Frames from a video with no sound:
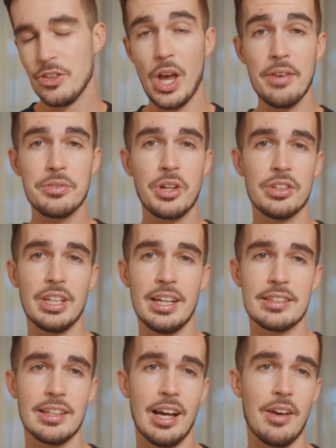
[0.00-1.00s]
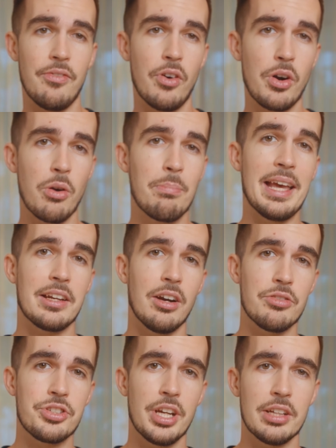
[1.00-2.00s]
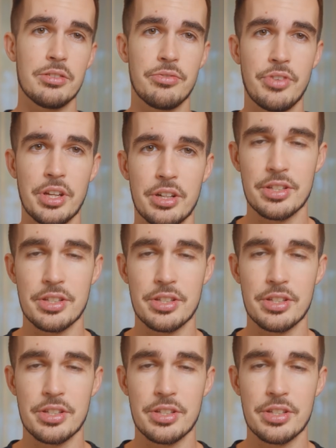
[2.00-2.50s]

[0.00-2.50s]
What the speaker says: You have to conduct a thorough background check to figure